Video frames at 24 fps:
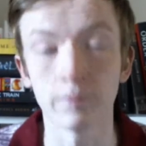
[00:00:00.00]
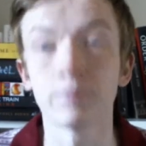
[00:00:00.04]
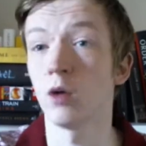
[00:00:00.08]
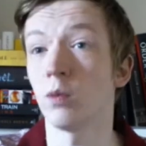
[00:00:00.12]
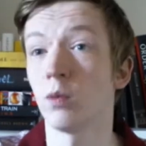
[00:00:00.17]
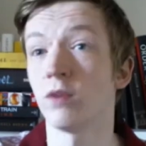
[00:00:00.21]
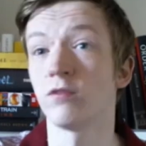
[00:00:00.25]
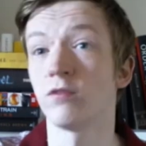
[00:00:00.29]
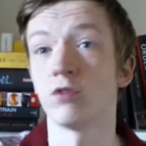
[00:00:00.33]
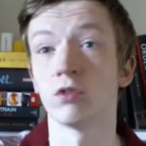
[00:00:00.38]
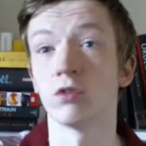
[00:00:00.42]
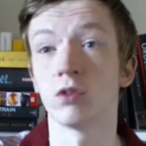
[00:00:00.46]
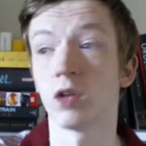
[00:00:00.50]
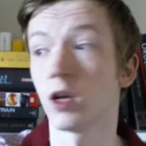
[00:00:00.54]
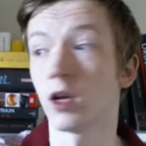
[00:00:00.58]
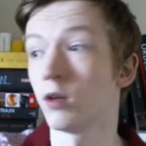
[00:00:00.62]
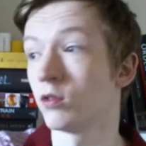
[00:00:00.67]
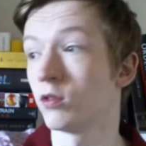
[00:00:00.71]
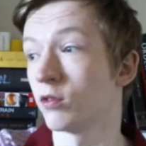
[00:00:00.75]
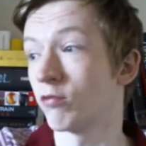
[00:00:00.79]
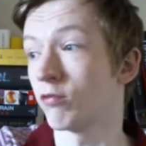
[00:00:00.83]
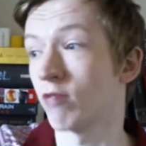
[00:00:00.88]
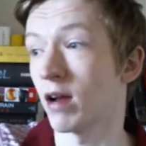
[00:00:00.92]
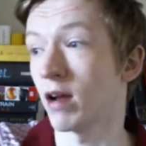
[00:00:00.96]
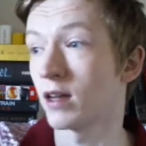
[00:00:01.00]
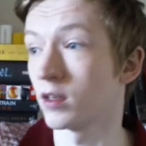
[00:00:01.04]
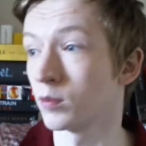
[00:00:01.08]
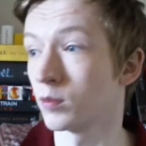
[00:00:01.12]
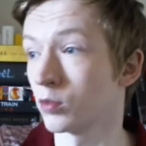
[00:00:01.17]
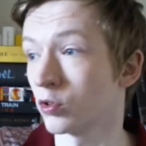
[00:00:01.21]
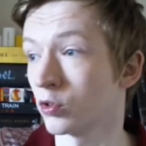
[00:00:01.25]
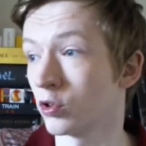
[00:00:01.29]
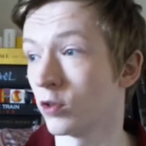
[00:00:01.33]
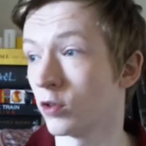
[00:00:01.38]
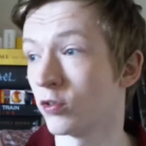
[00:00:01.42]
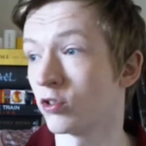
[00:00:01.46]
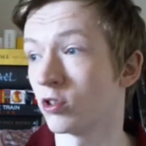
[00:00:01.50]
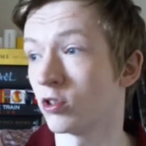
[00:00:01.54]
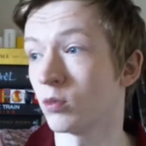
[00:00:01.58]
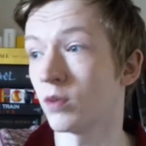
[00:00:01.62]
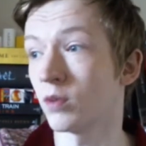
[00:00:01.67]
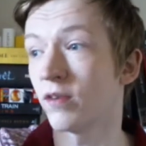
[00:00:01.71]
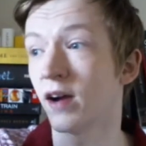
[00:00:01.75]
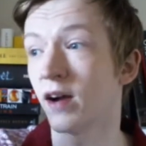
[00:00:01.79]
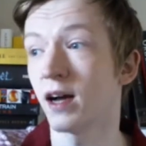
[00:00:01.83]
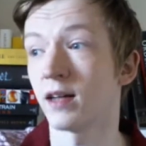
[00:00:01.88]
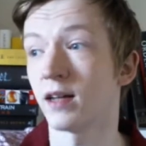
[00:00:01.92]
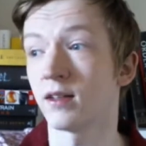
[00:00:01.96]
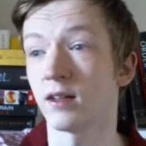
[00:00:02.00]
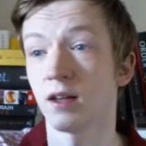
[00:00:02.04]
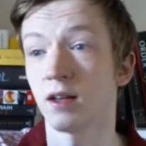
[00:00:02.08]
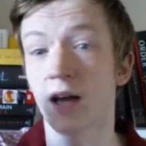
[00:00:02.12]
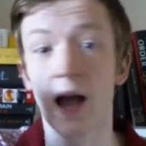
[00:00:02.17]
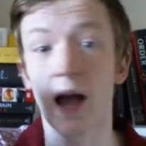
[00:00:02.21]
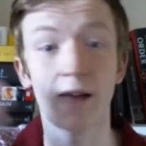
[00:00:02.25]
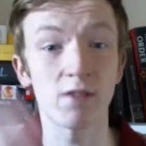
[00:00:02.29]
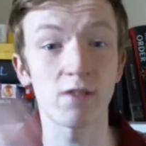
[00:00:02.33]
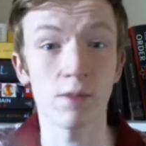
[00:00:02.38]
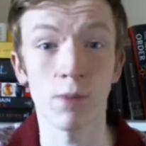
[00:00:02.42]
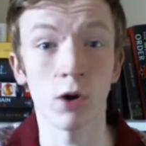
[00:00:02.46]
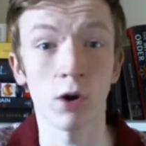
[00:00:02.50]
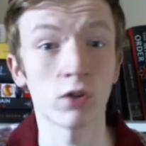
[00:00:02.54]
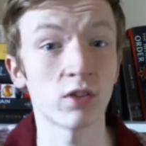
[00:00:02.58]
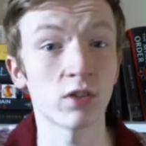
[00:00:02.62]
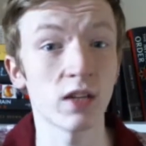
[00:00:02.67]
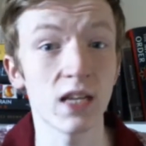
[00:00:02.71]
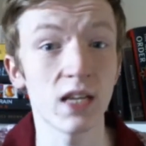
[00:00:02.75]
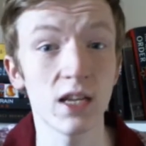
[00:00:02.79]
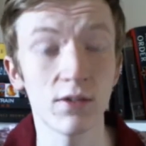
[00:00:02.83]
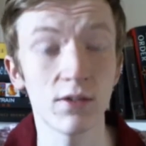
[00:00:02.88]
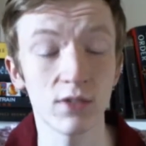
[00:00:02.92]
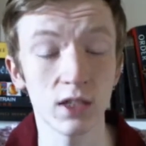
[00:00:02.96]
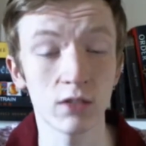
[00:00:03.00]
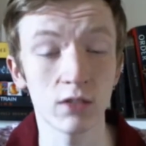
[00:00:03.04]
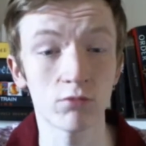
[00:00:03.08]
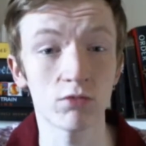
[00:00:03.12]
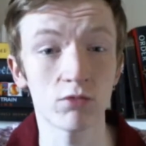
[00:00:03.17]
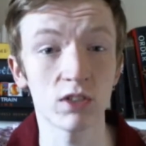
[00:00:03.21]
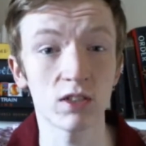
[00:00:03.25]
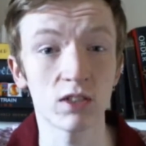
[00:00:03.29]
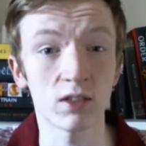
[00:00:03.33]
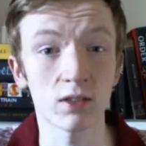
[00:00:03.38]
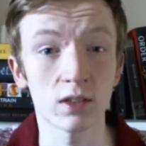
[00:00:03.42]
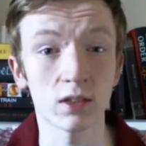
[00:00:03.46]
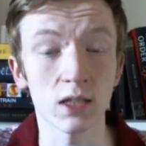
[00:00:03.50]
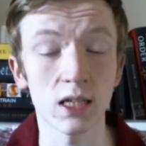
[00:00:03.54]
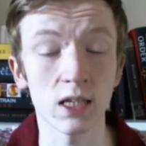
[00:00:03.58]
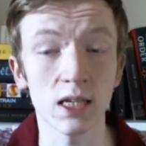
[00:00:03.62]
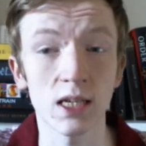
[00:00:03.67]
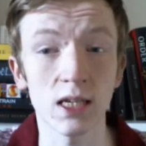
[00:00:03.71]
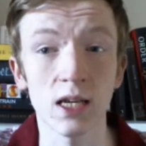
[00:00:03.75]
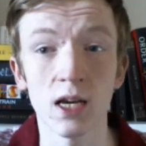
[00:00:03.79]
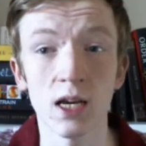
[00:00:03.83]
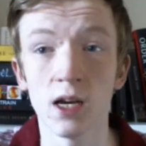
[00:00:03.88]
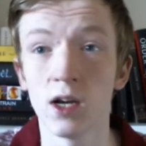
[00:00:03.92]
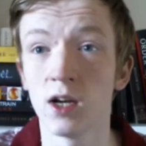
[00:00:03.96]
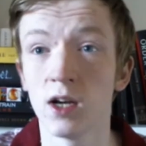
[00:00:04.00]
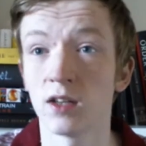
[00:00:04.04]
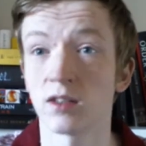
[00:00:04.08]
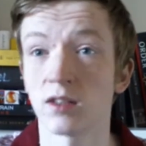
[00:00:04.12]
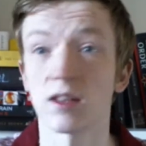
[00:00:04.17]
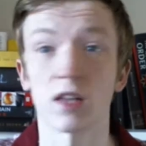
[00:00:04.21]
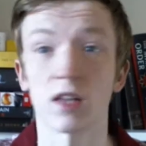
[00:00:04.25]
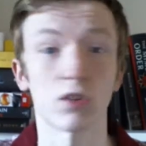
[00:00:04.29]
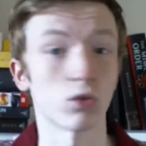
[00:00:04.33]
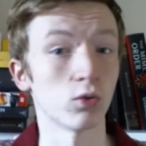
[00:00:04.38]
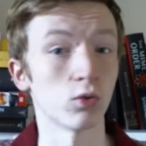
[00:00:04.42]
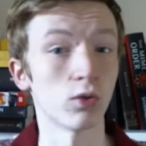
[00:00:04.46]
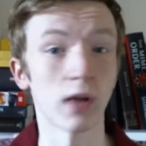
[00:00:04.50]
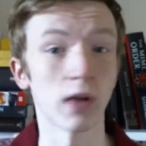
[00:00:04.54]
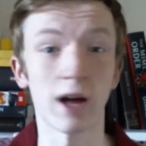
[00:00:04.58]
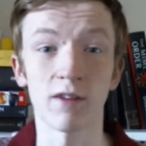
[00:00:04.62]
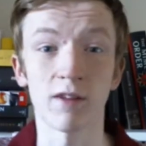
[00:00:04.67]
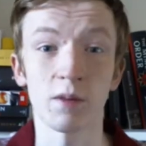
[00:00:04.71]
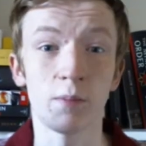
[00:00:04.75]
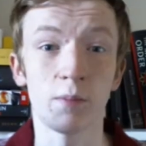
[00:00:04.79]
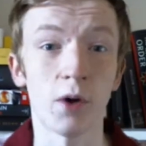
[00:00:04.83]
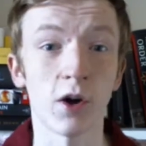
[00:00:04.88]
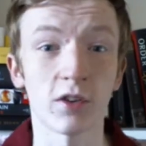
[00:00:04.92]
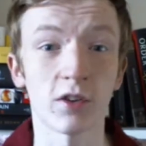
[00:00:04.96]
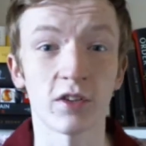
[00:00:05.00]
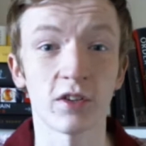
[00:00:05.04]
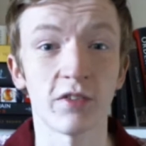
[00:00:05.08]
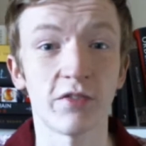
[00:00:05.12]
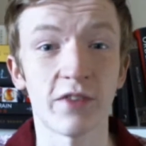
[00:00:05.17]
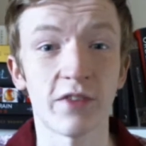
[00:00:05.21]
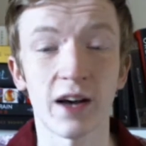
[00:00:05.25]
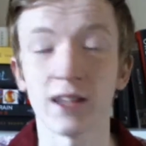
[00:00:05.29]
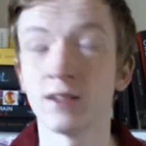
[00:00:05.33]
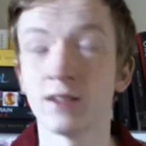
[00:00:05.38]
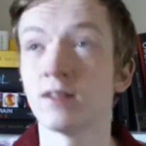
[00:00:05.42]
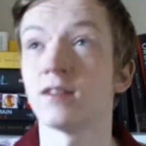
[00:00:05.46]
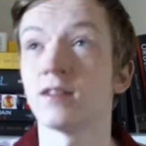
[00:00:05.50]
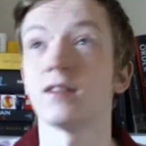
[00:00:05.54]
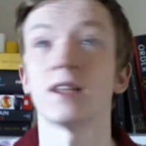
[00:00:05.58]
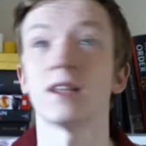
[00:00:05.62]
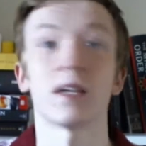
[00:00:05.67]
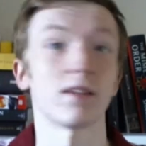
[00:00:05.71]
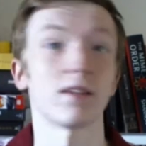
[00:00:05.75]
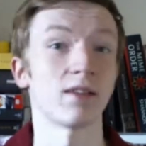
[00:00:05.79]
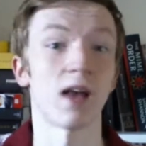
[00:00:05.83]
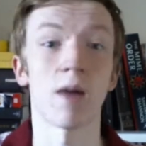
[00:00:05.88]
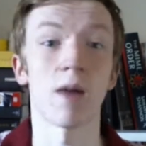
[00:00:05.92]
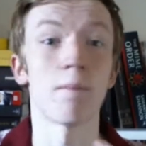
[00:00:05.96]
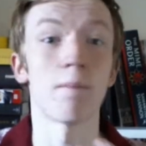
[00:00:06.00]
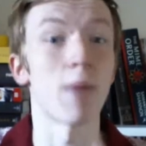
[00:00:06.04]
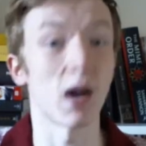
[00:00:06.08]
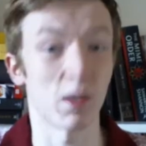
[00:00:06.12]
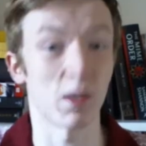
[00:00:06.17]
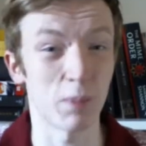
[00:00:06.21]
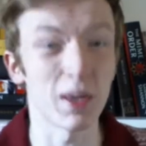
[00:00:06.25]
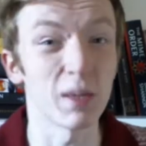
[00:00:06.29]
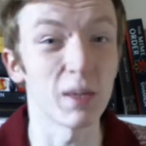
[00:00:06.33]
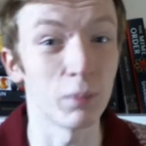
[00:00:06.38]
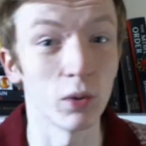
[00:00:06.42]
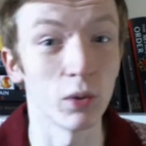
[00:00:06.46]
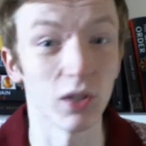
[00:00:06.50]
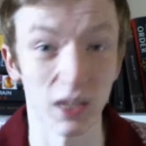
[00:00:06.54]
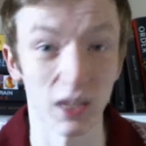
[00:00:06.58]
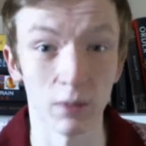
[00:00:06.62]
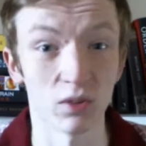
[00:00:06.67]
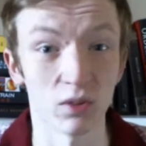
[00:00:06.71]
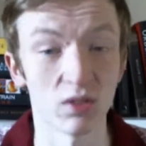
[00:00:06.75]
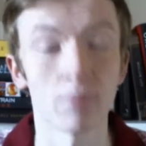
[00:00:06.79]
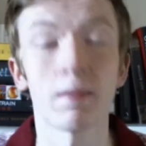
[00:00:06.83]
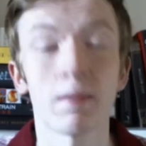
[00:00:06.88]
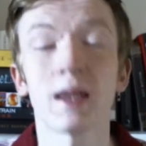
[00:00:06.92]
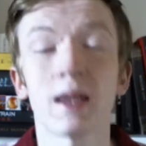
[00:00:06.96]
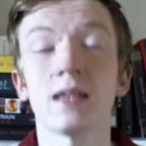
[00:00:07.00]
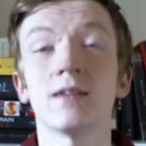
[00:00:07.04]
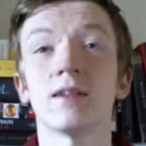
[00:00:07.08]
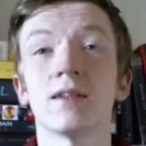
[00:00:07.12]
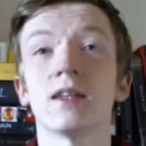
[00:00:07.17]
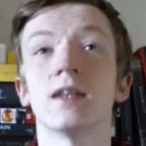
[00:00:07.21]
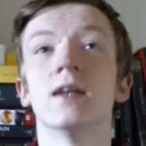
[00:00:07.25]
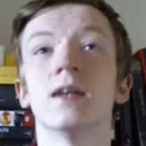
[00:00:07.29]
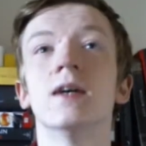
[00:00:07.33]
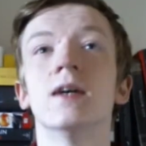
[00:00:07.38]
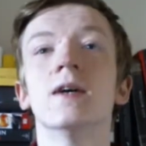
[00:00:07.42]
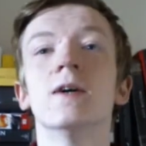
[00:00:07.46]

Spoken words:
We've done loads of random stuff, so we've had a Harry Potter evening recently, so that's all Harry Potter fans, and that's like my people, that was amazing.